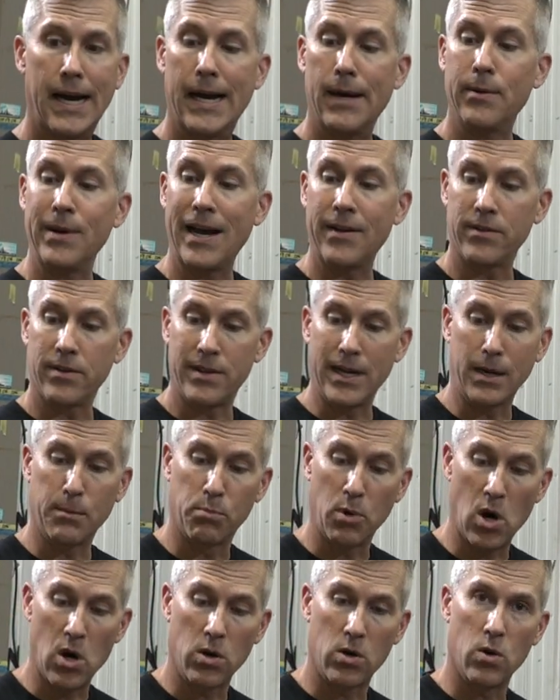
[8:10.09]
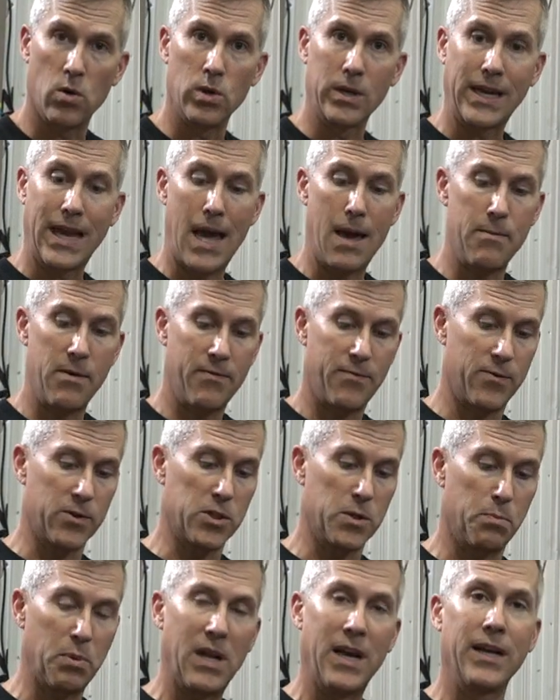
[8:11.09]
We have to thank Bronco and Gamma for
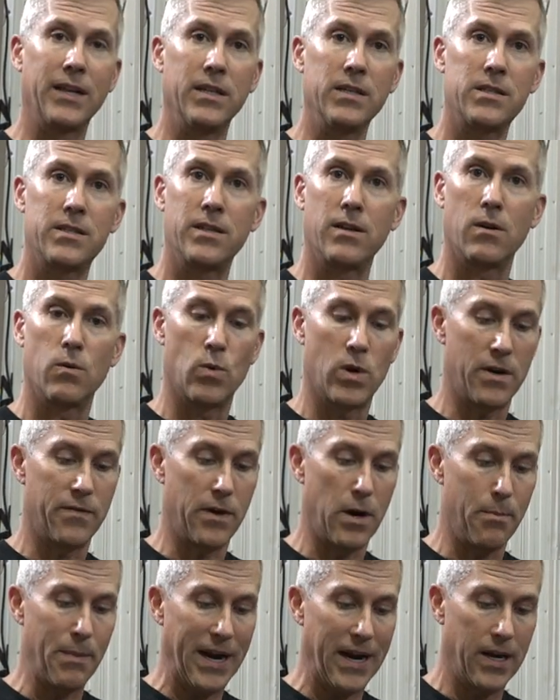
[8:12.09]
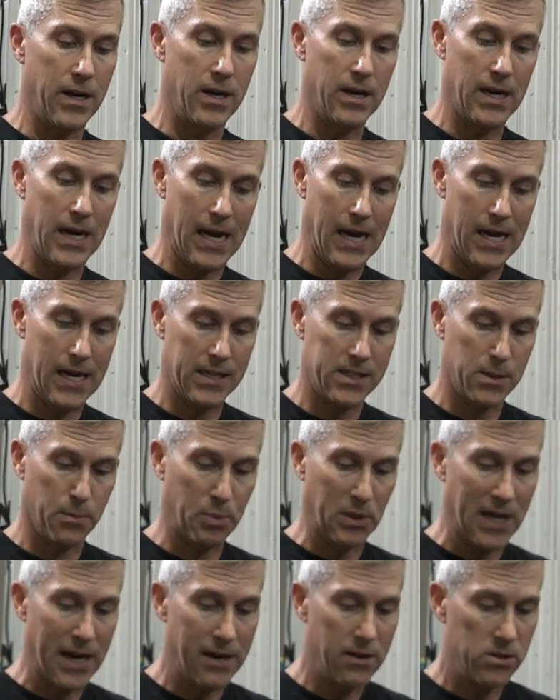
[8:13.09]
supplying this. They're one of our main
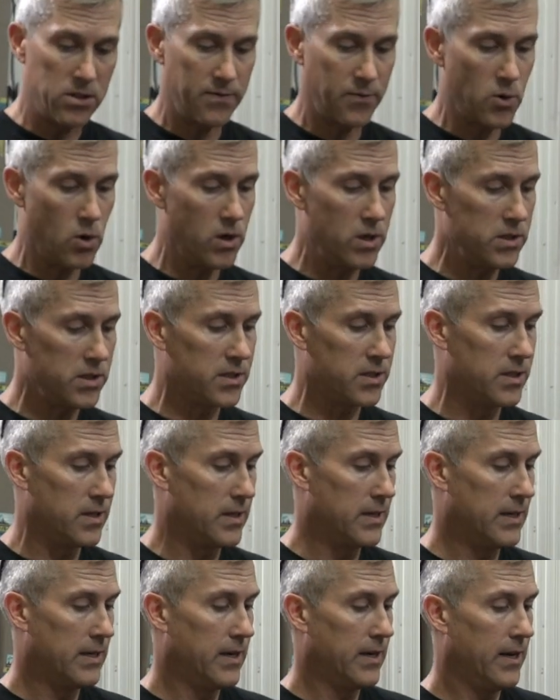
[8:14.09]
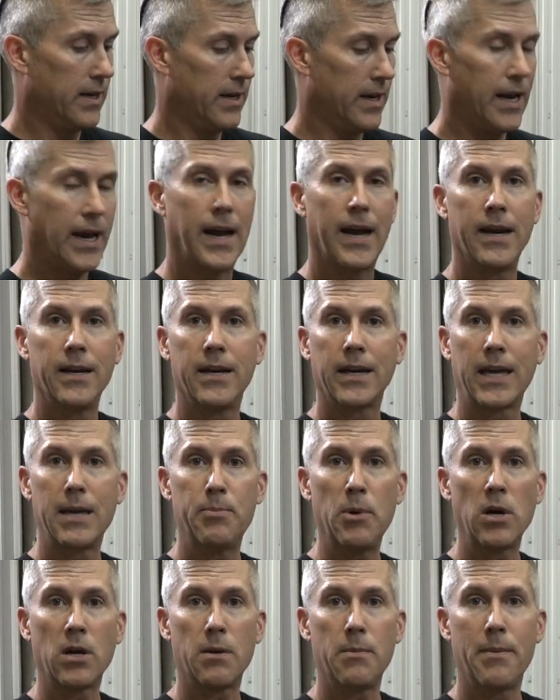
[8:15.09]
suppliers, of course. And keep
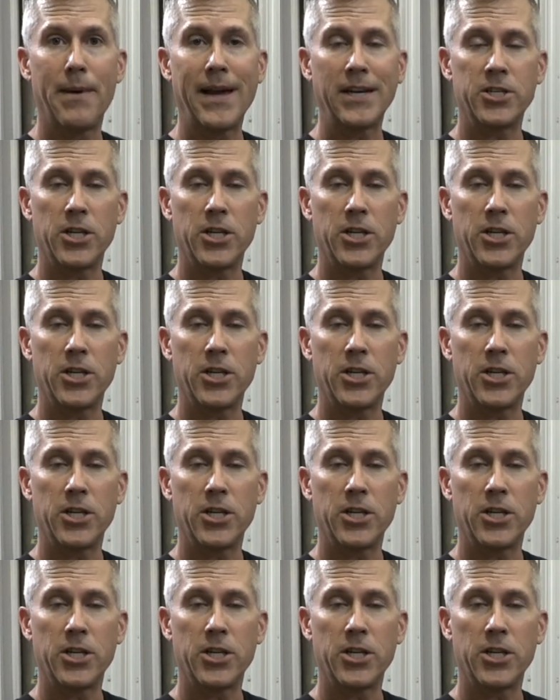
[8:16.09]
on coming back.